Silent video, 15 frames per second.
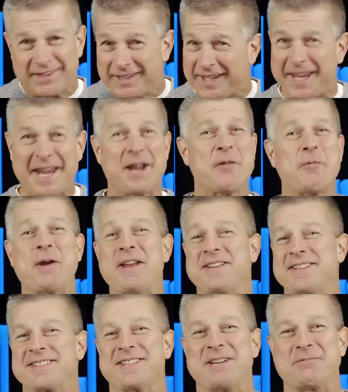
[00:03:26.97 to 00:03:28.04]
Can't wait
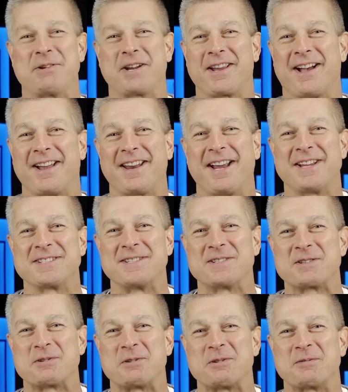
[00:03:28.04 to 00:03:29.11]
to see what God has in
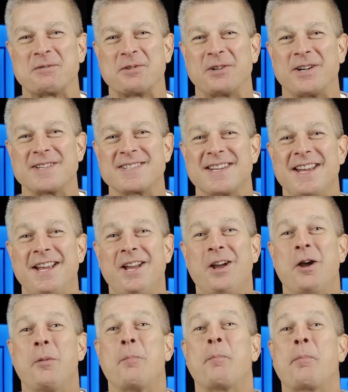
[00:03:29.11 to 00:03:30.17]
store for us.
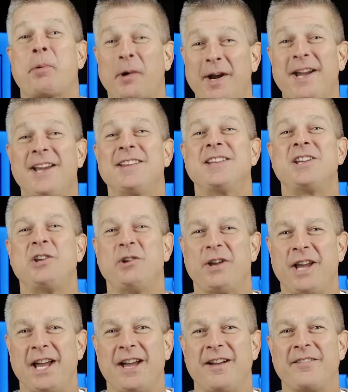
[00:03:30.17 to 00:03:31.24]
Praying that you
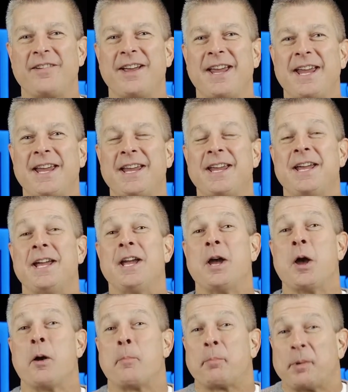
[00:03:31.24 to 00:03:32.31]
have a
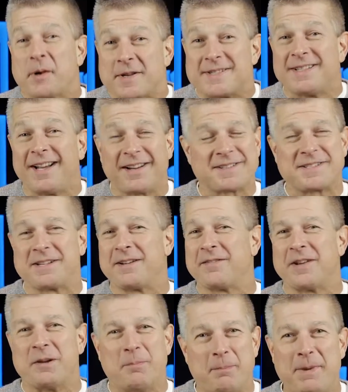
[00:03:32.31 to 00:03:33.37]
productive
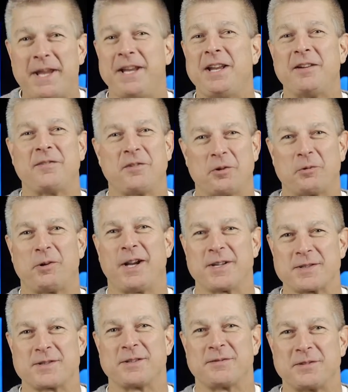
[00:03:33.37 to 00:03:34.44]
and meaningful
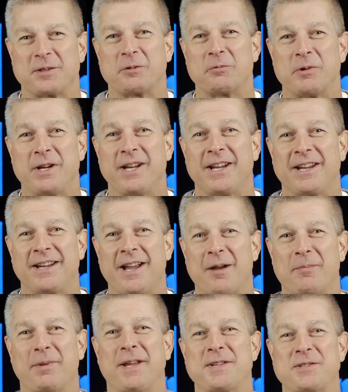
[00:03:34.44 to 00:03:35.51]
rest of your week.
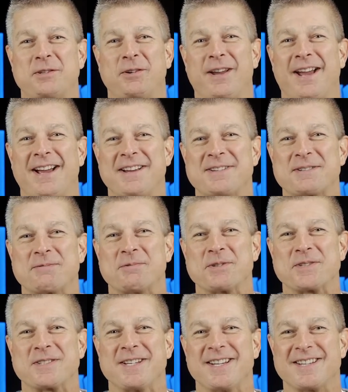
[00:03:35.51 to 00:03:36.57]
God bless you guys. We'll
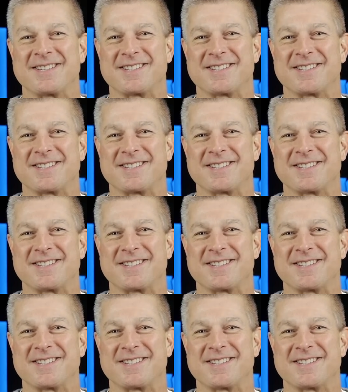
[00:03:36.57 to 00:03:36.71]
see you